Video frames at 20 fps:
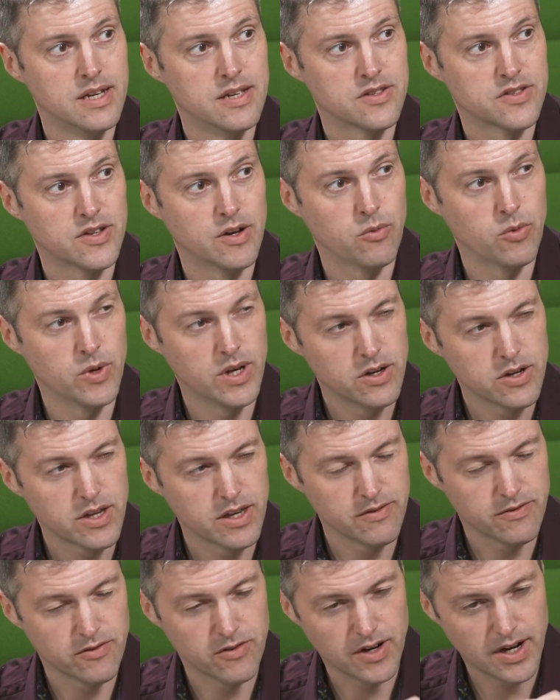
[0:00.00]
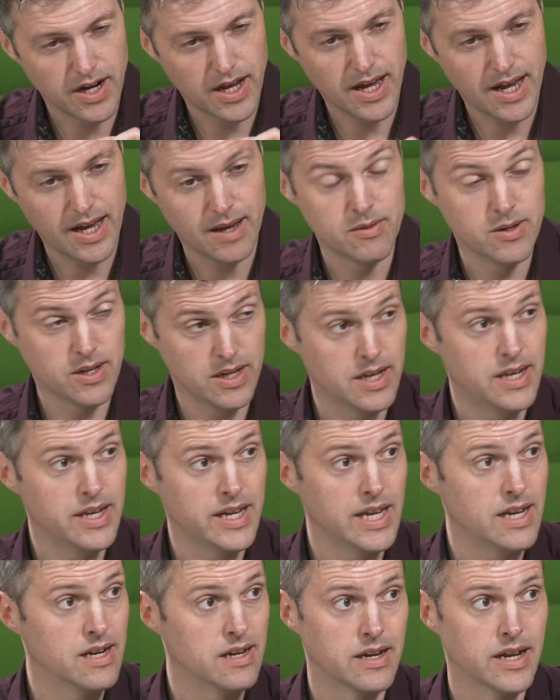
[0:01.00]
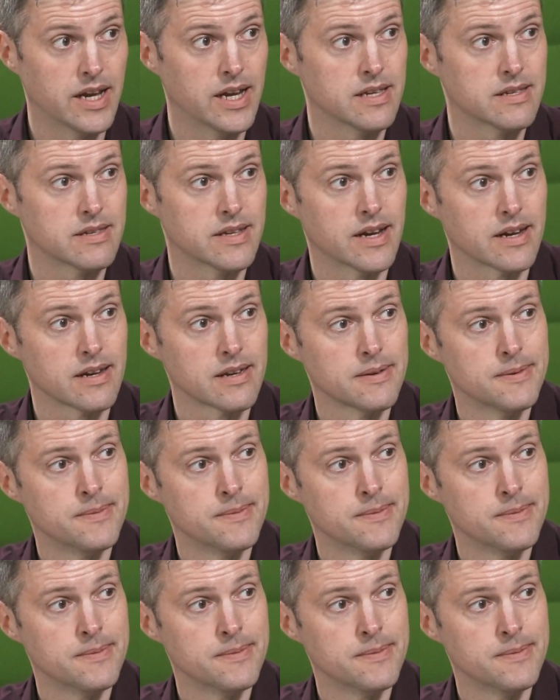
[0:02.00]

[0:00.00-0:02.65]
So we're looking for a needle in a haystack.